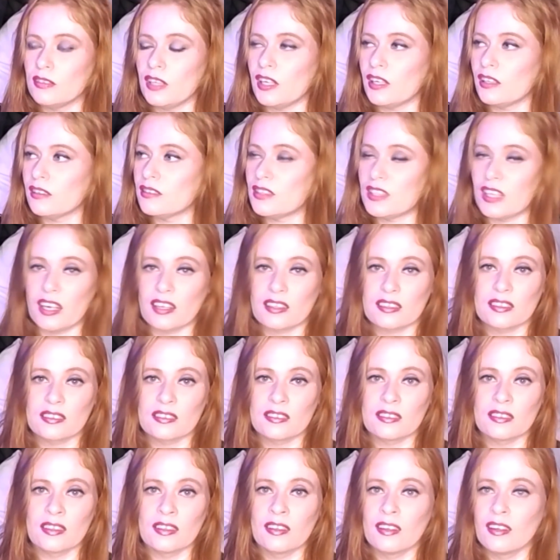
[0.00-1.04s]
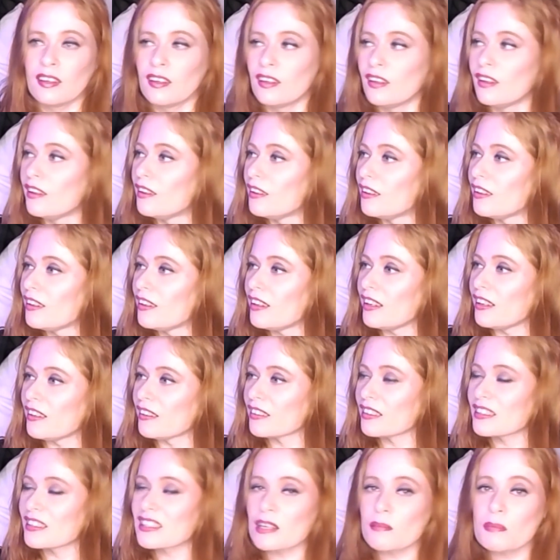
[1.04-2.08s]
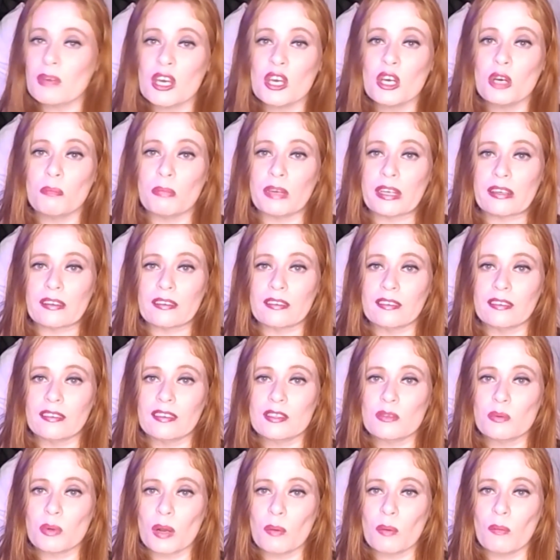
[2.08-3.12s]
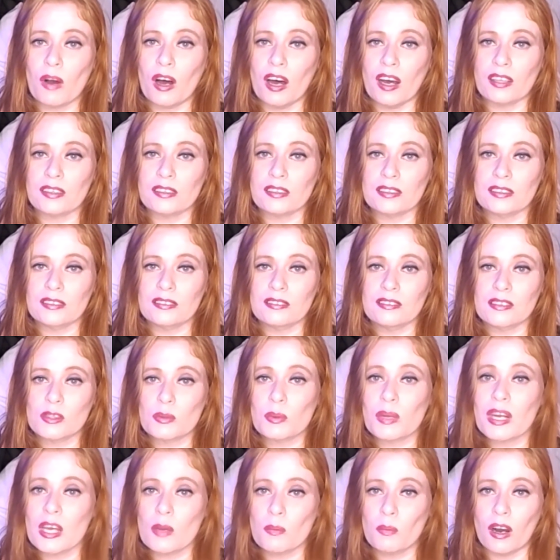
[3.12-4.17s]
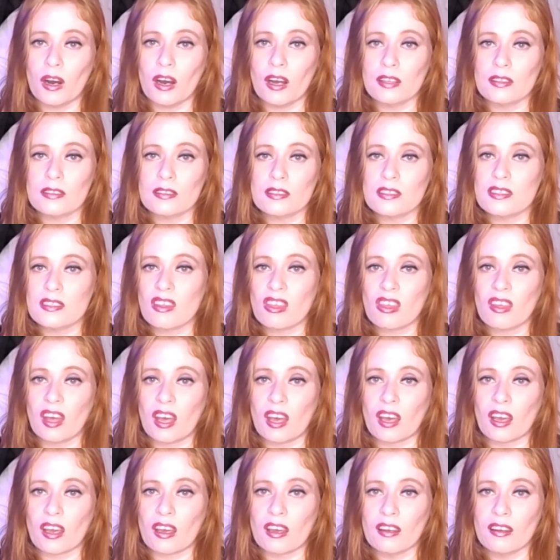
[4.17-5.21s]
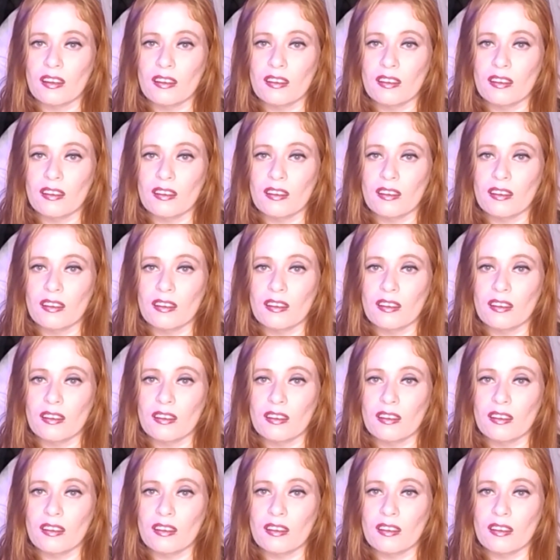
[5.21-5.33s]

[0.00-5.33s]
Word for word: Yeah, sex. You know, because I'm a human. That's what I want. That's what he wants. It's a thing.